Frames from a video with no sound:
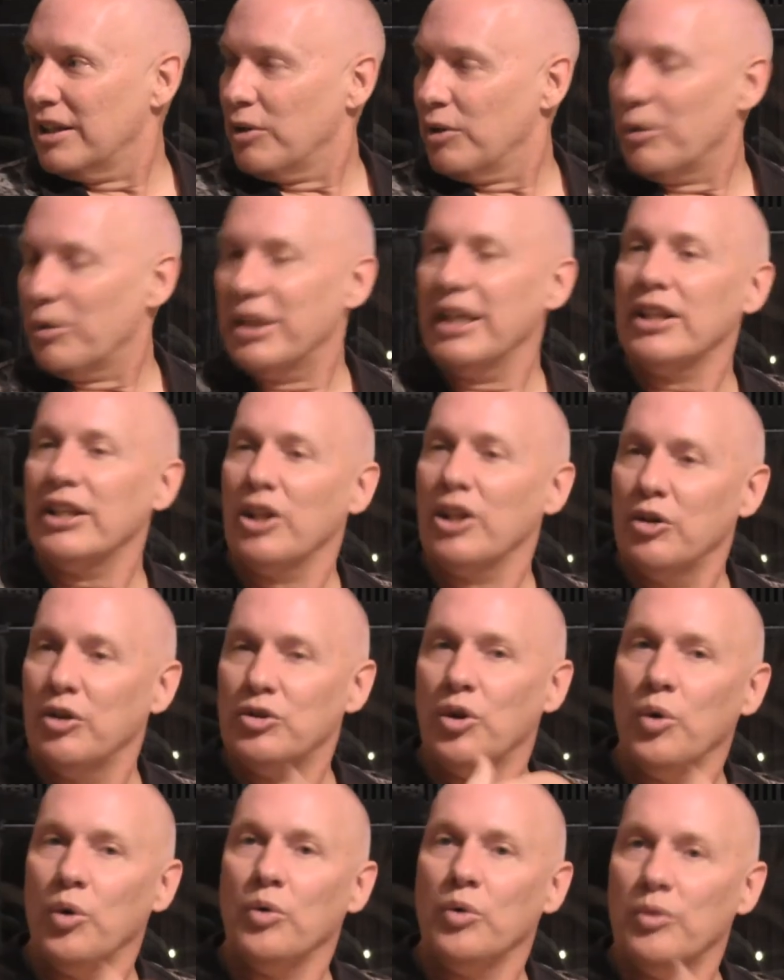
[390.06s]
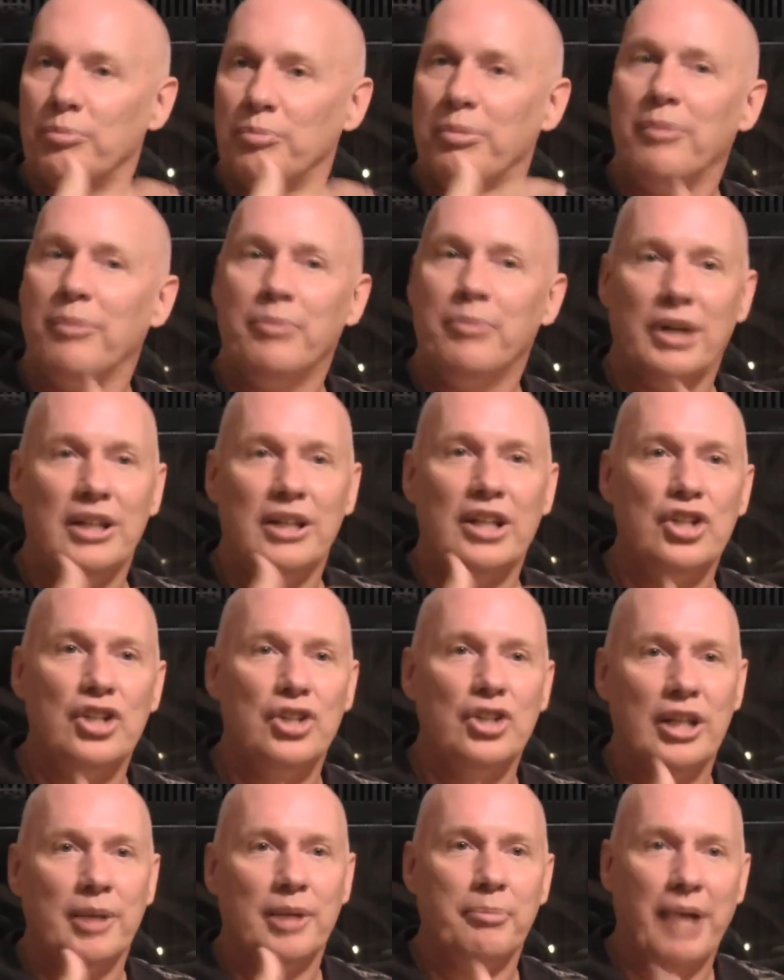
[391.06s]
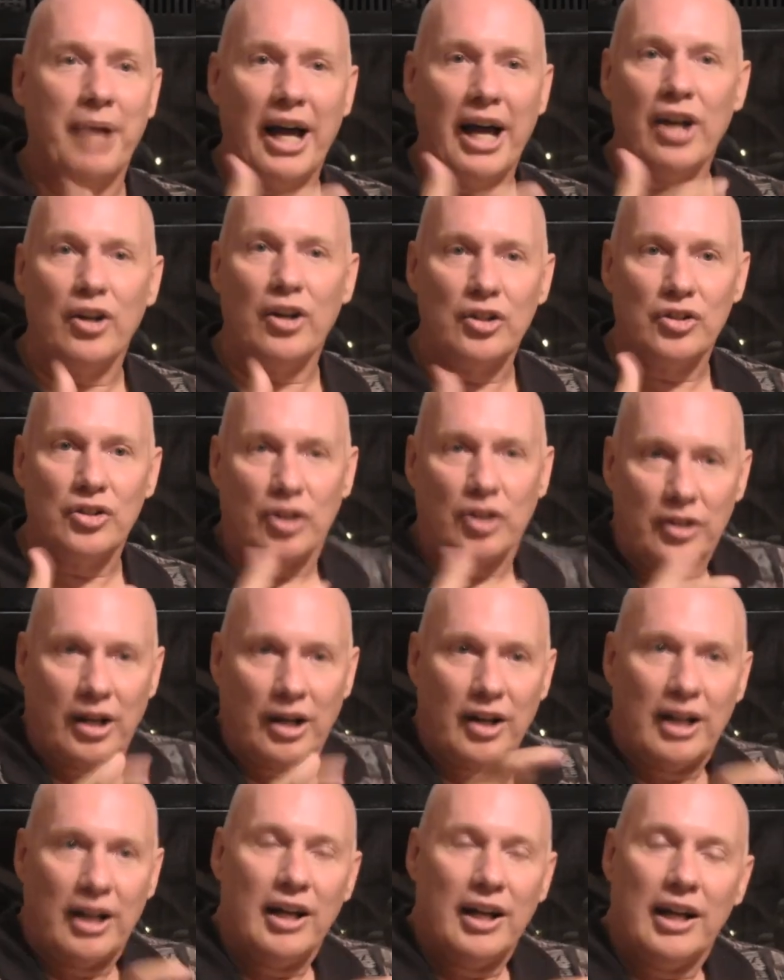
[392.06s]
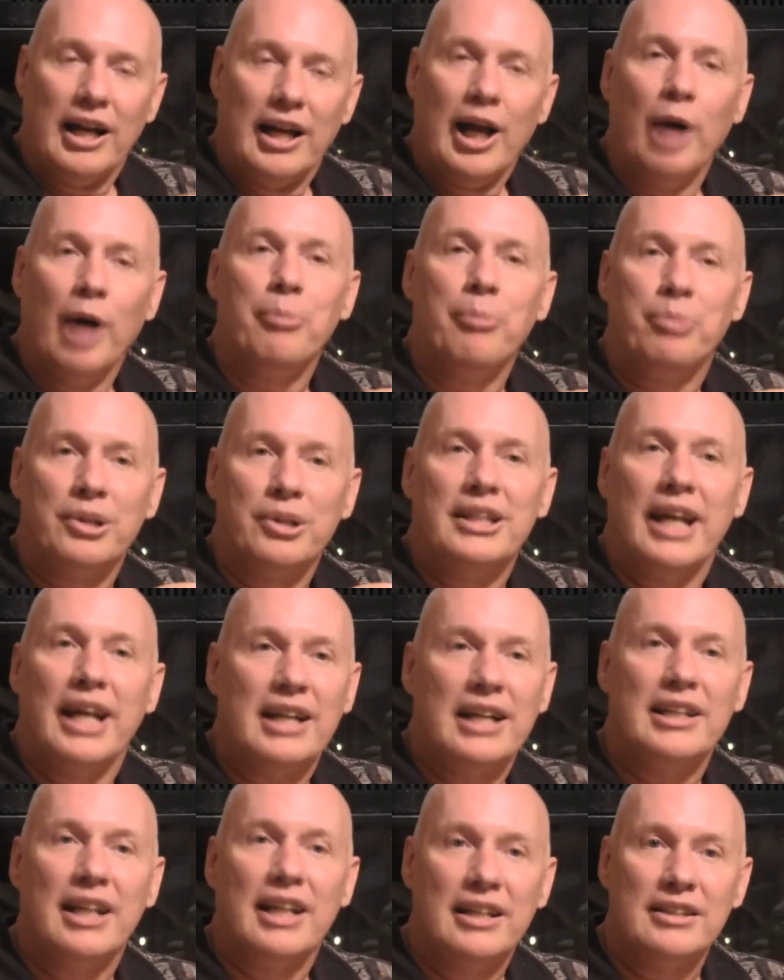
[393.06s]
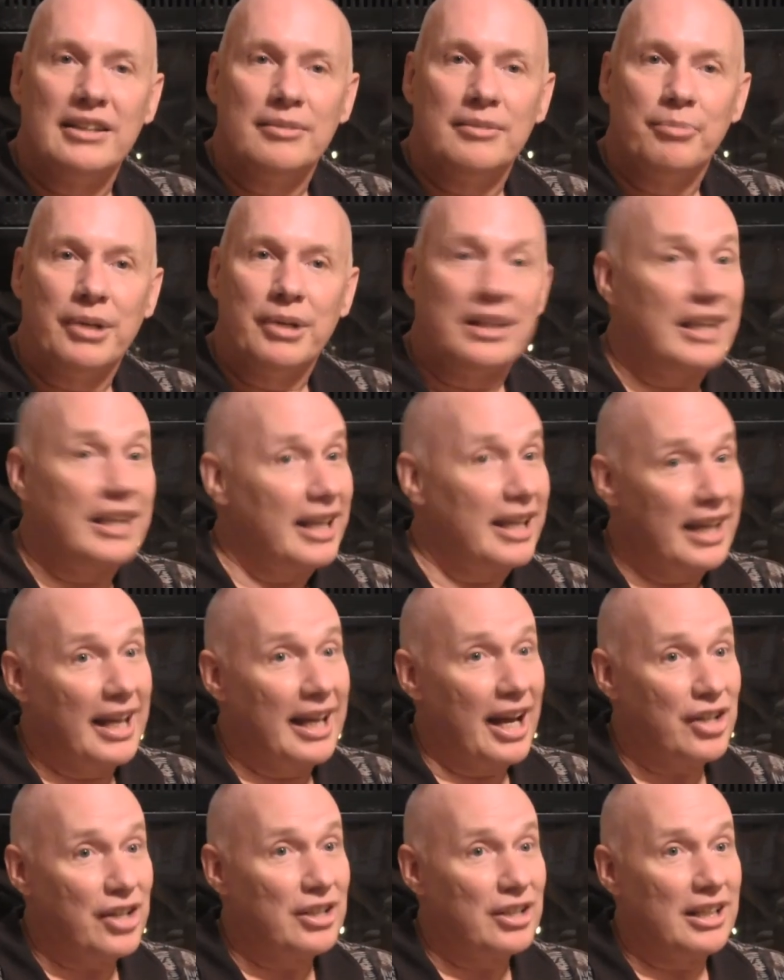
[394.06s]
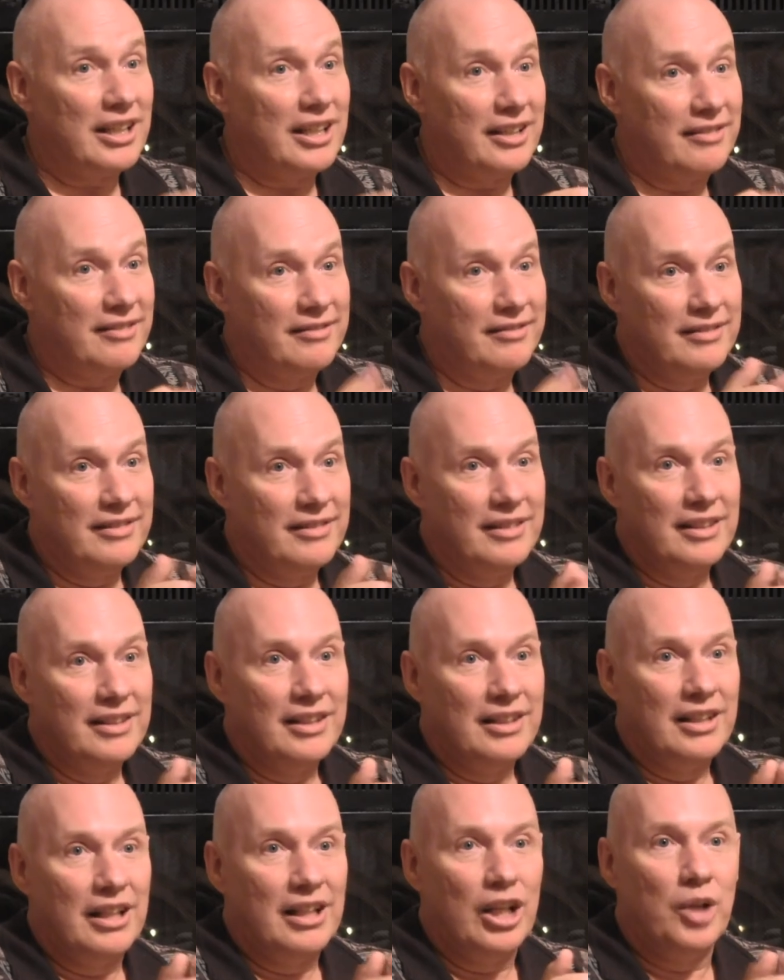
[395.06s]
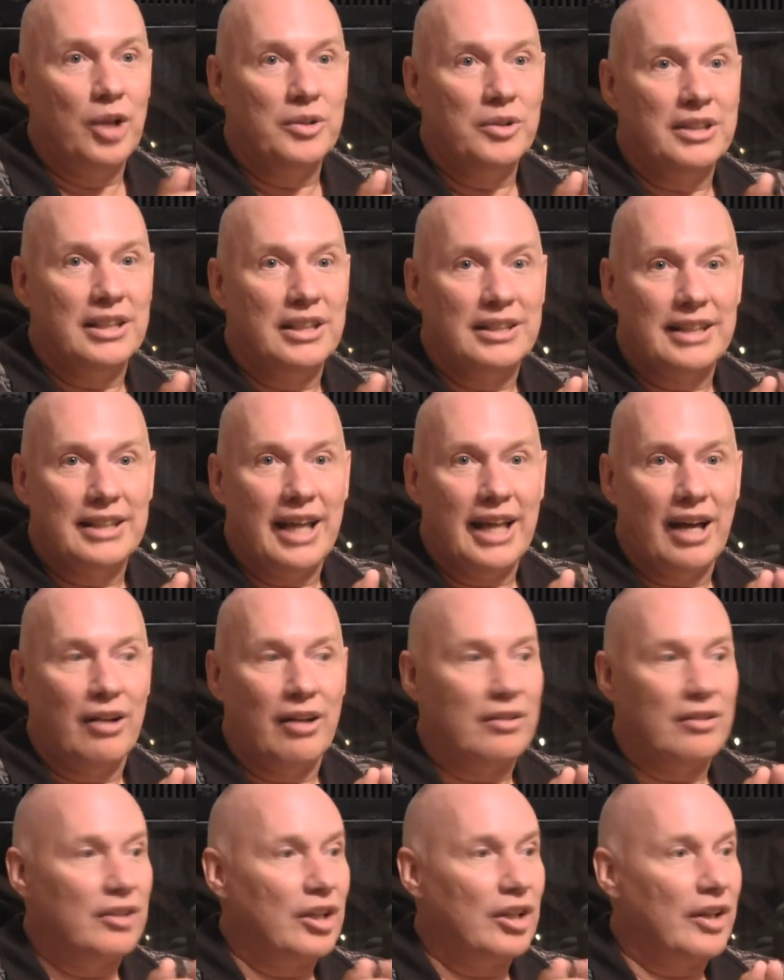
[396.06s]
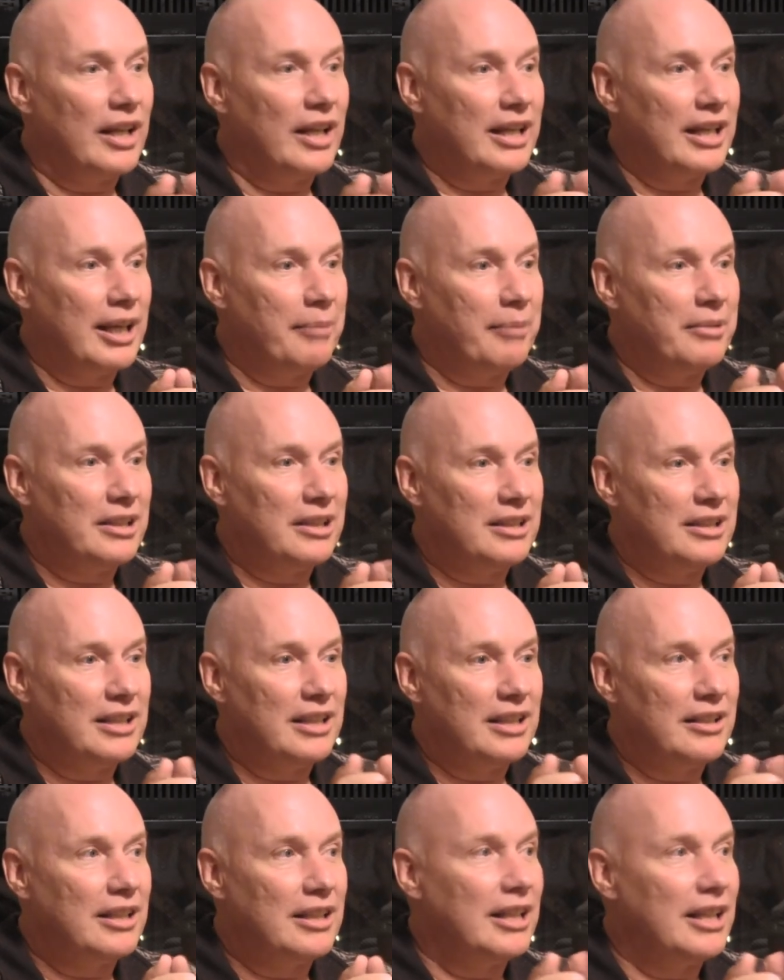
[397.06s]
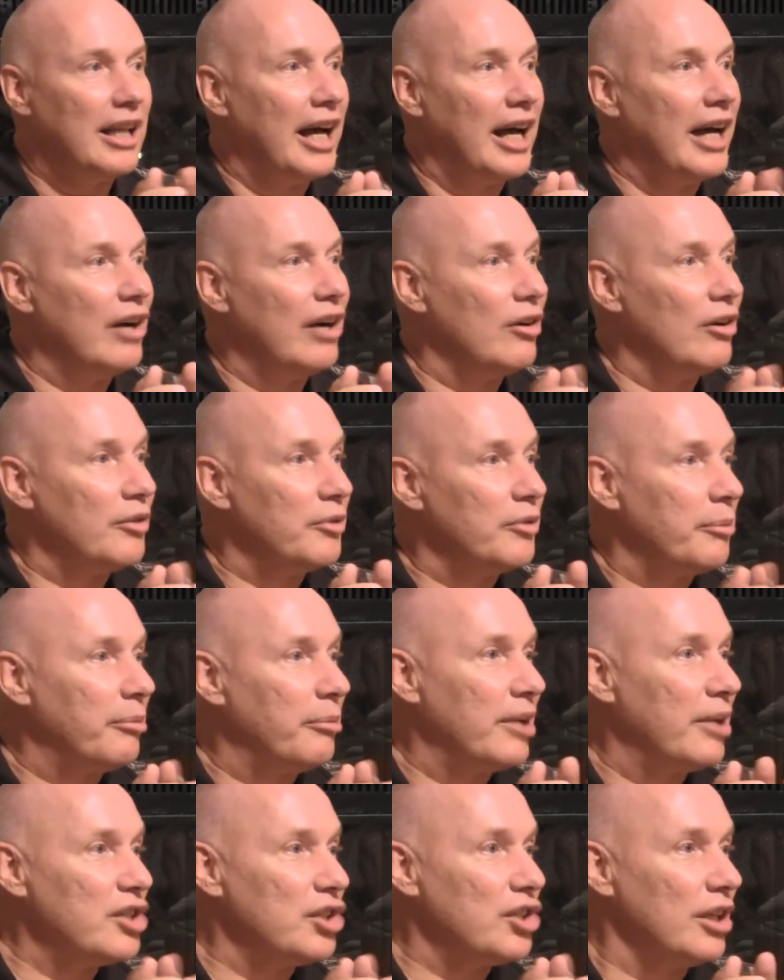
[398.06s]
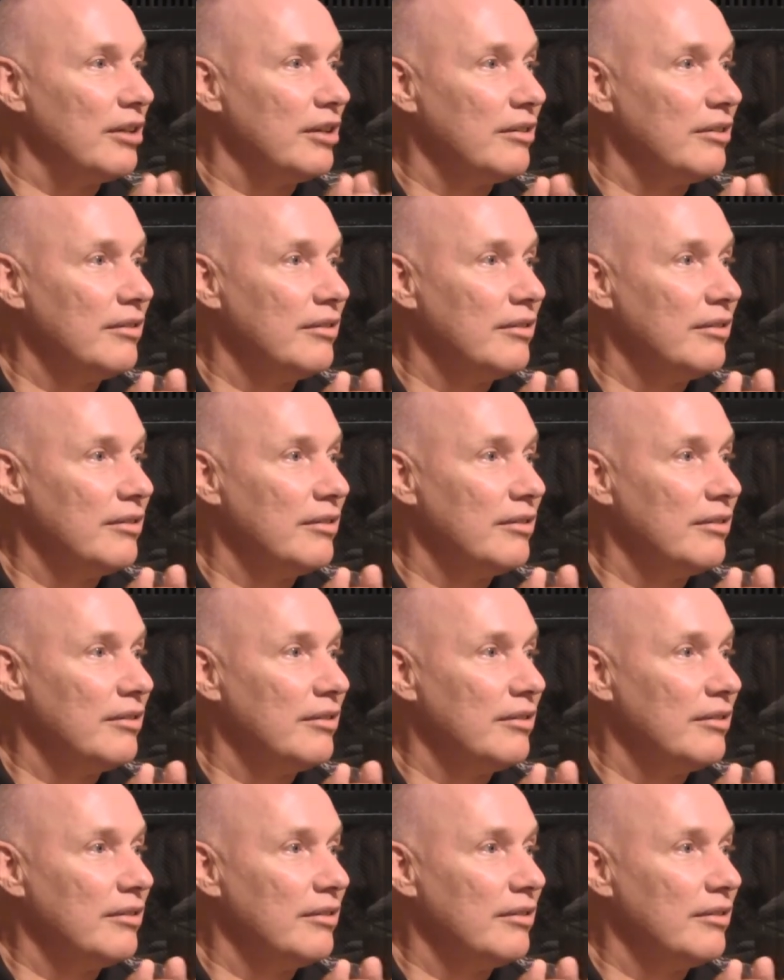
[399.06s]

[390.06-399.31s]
We think those old conditioning patterns are help protect us, but they actually closed us down. You know, they kept us in denial and repression.